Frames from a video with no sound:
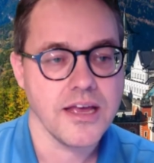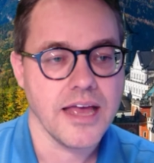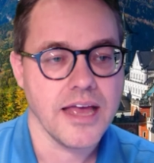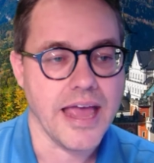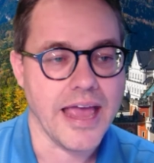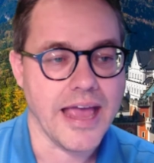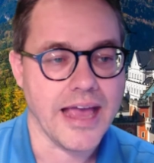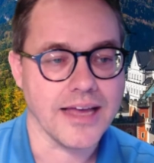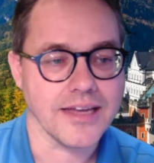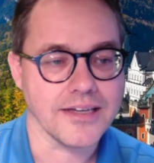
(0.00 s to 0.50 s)

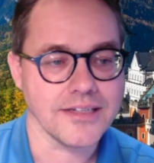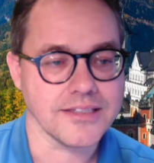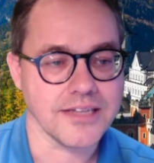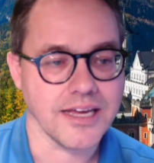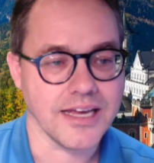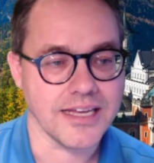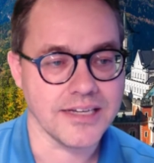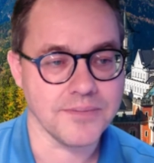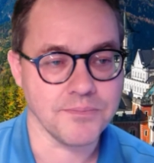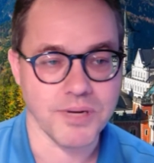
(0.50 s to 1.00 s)
and uh,
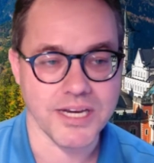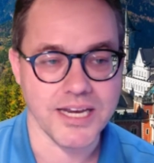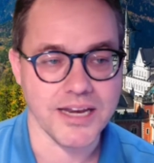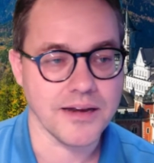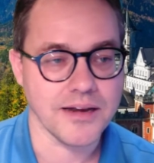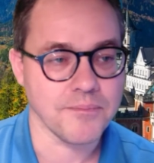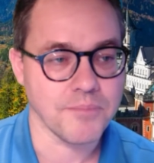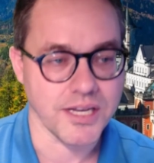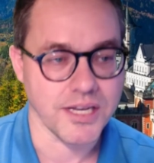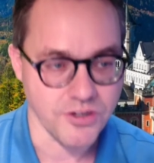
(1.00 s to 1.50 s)
it, but it,
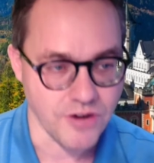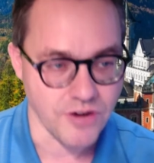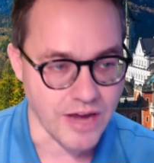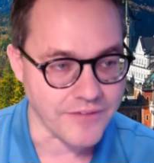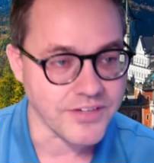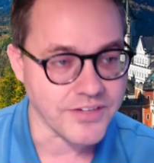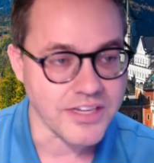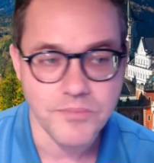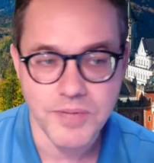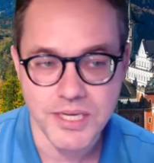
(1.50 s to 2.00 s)
but you
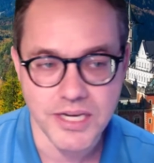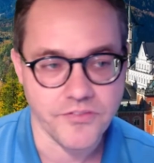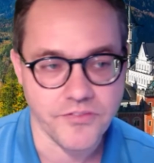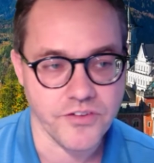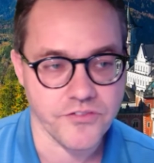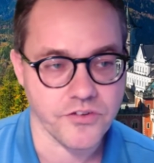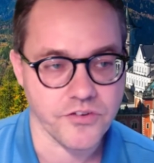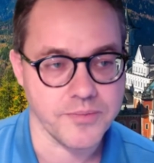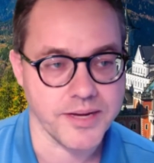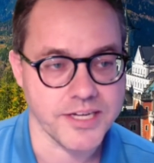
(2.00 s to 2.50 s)
haven't given me enough
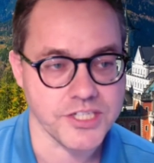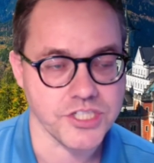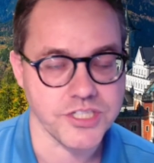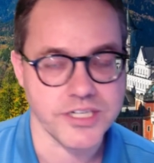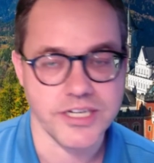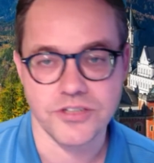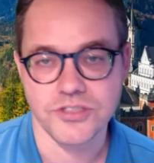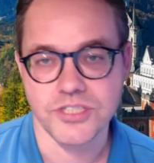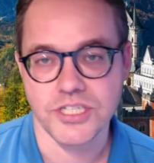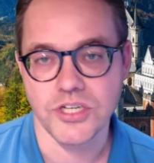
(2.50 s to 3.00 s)
information
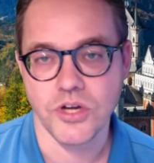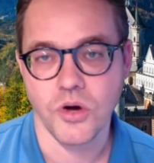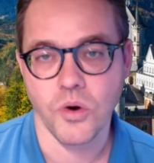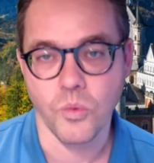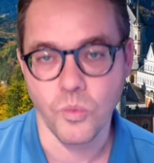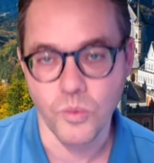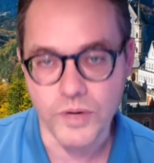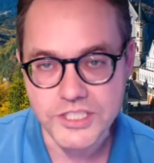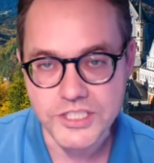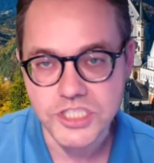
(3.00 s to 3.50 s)
here to know
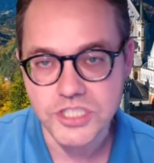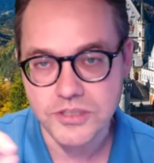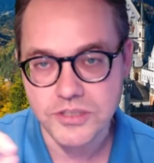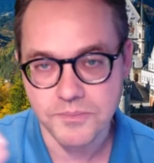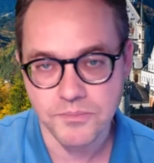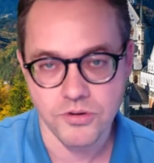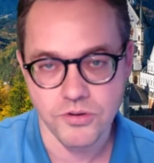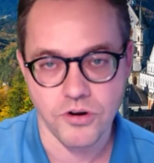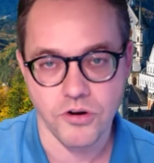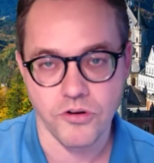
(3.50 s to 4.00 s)
which
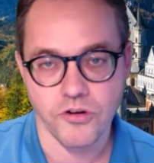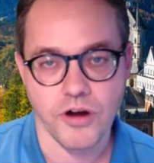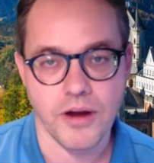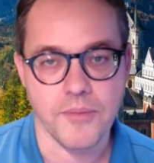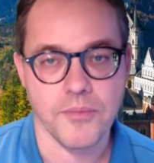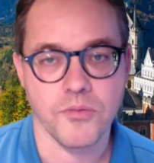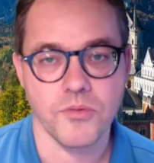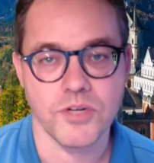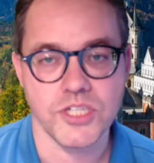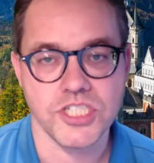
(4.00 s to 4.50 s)

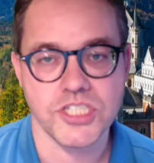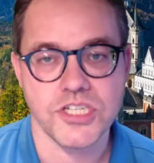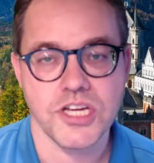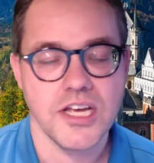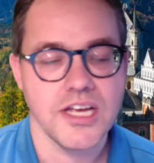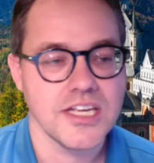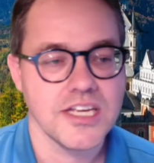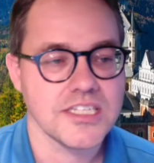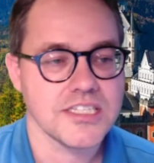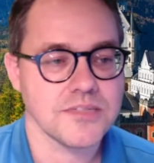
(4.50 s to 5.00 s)
program or which
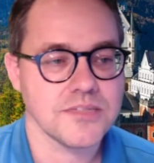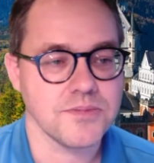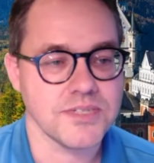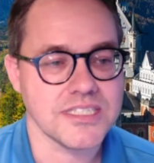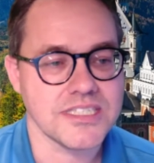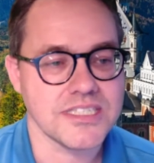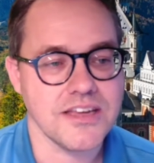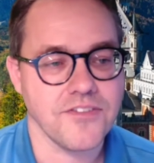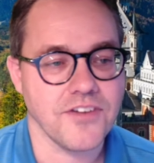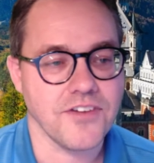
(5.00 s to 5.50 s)

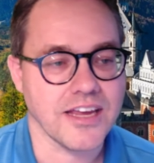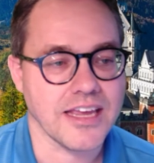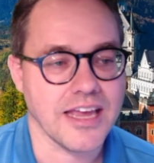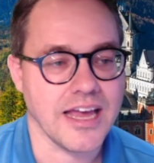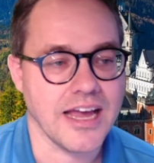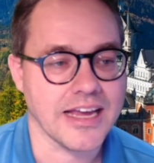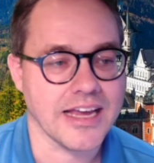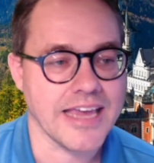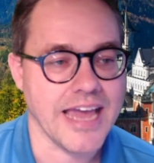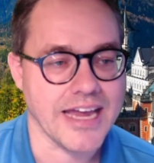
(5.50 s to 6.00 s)
specific
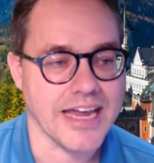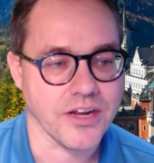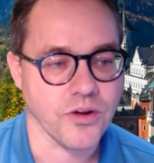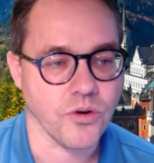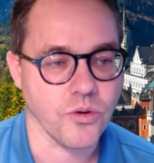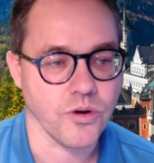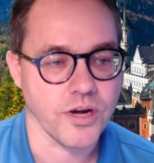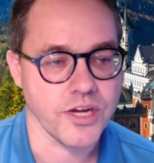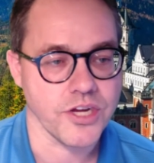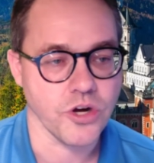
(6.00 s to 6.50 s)
uh,
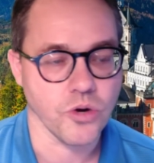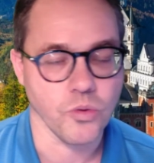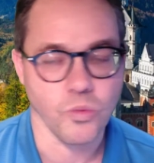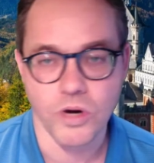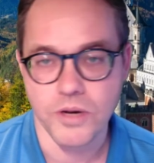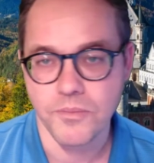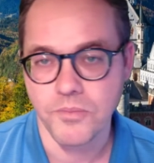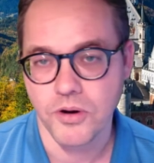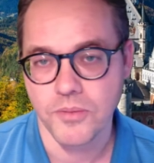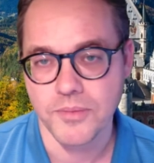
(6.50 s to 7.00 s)
category your
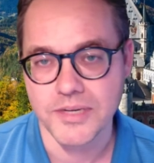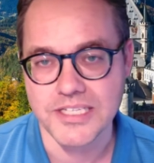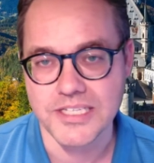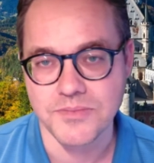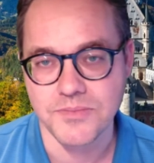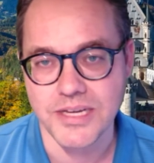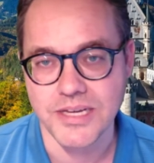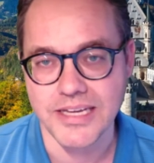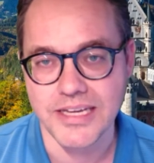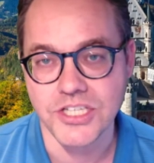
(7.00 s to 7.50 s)
work permit is
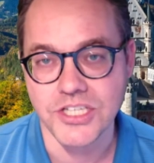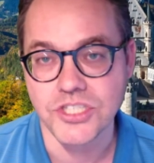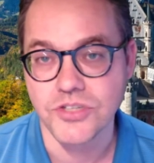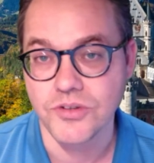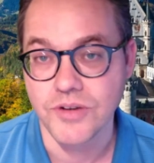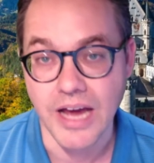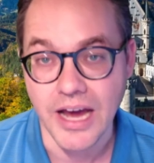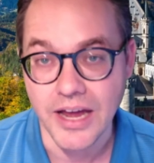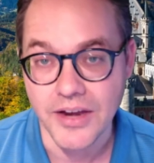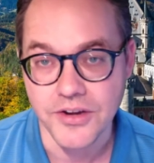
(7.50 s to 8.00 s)
being
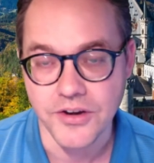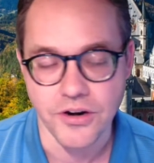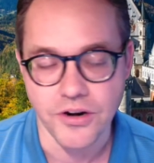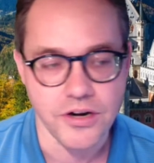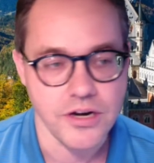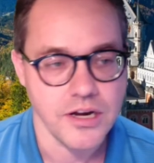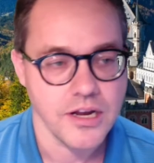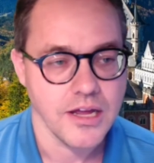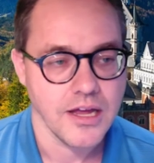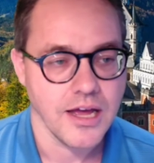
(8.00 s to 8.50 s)
issued
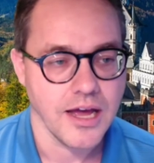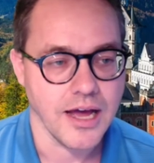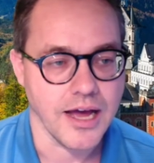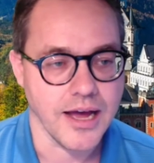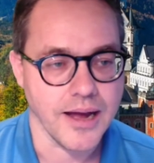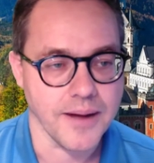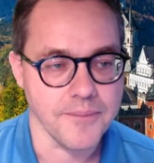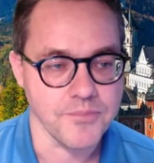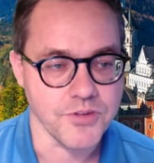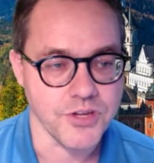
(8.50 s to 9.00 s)
under.
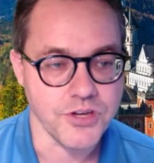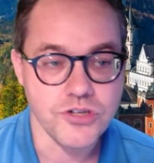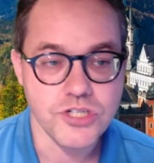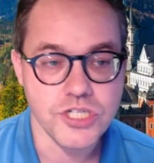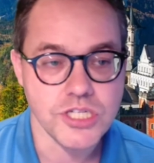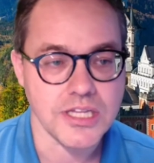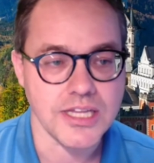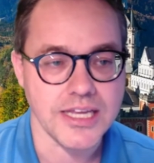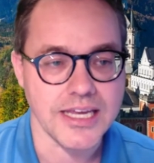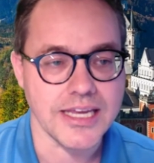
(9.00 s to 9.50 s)
Um,
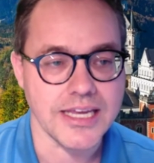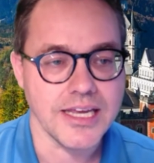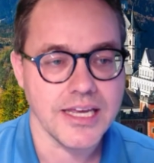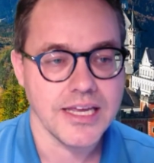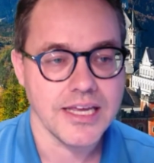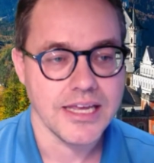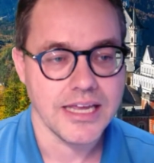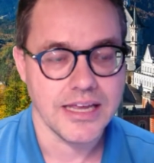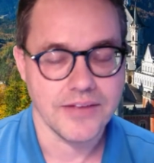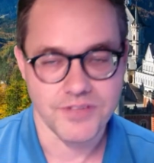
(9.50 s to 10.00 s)
usually,
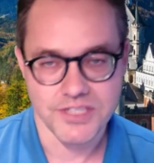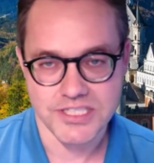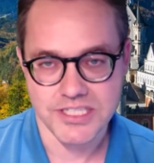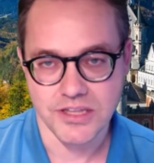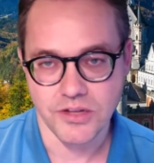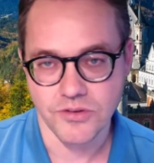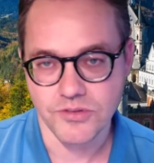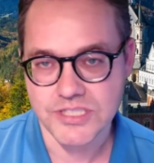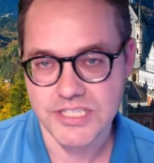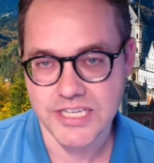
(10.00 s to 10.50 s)
if it's
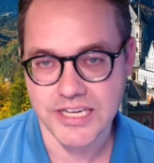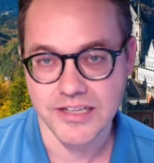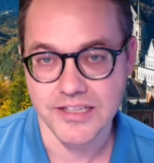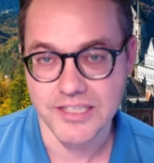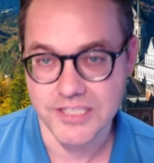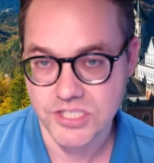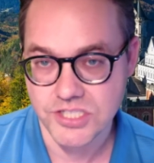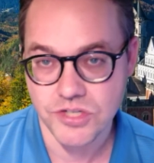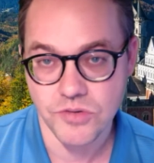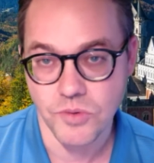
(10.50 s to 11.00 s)
low skill,
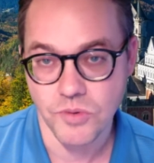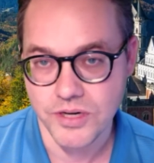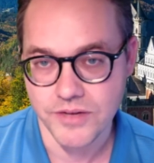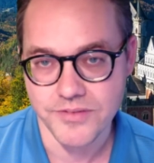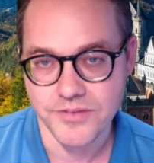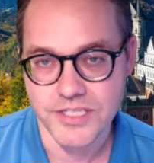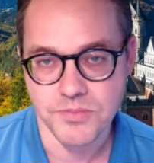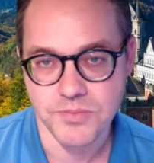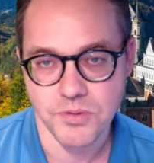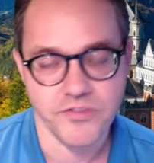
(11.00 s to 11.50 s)
it's through one of
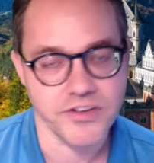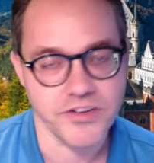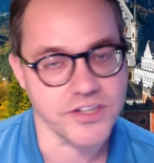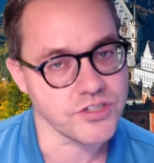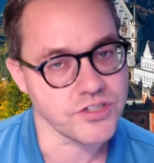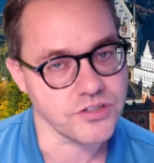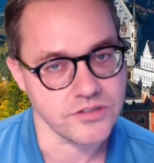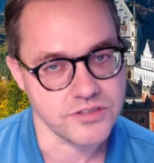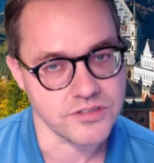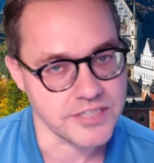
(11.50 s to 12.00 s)
these
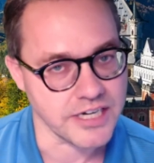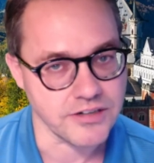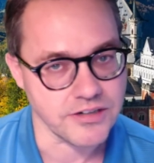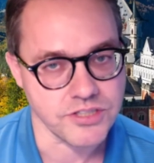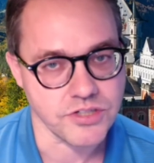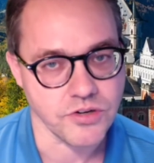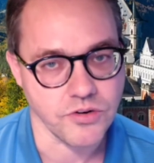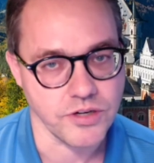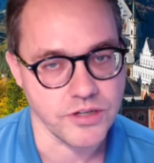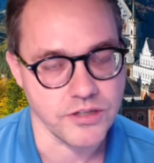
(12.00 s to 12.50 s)
provincial
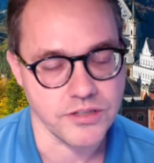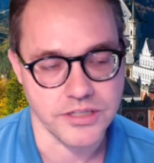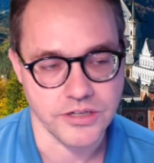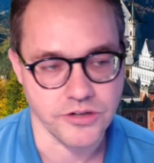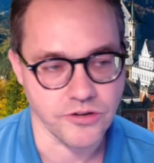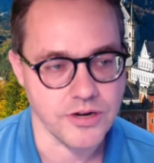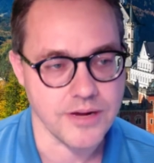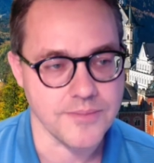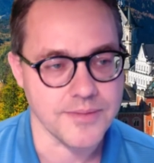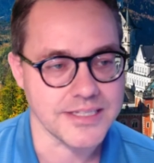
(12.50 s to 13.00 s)
territorial
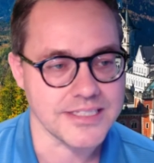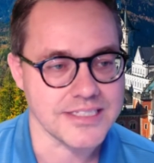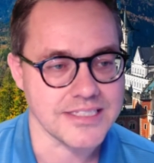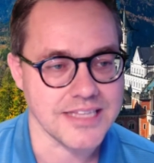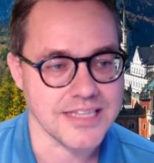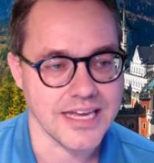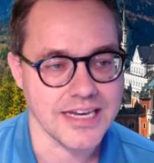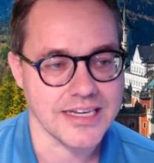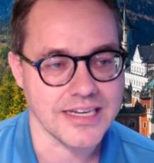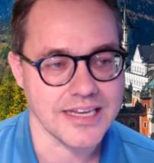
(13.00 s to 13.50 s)
agreements
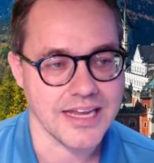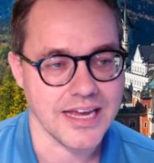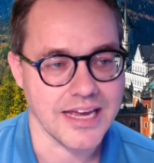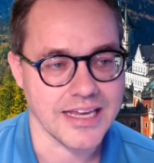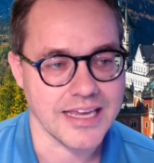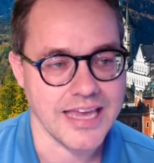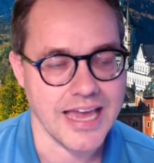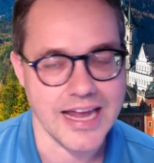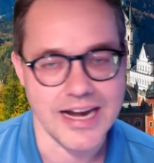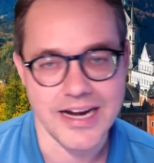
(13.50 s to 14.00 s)
that uh,
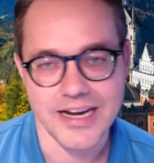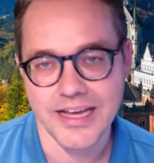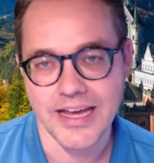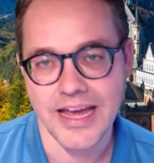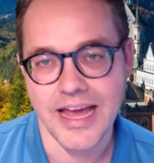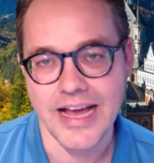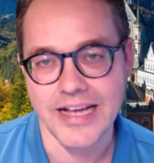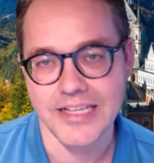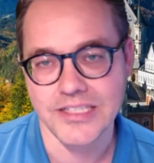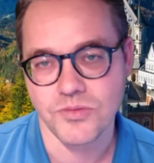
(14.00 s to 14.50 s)
Canada
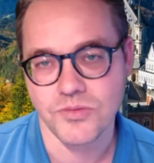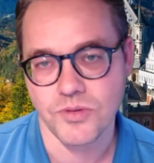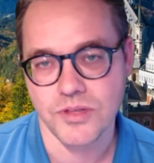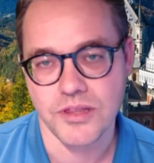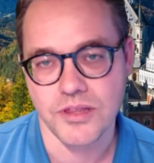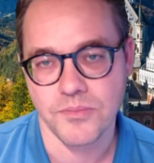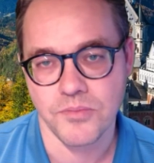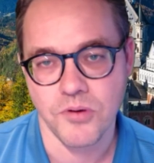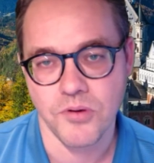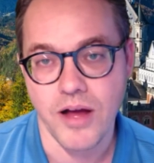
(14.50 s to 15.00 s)
has with
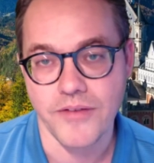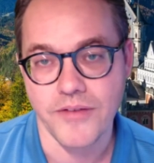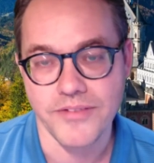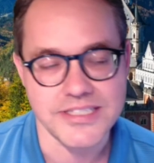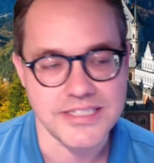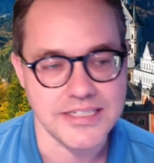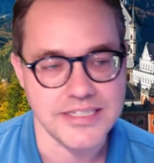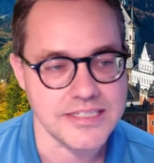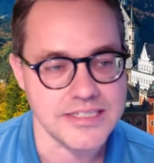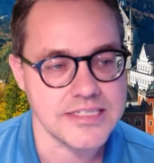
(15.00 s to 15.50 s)
the
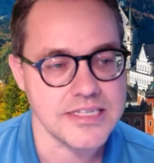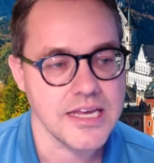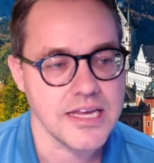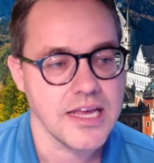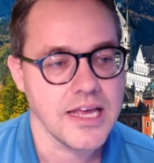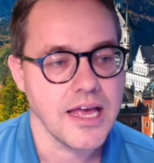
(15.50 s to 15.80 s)
provinces.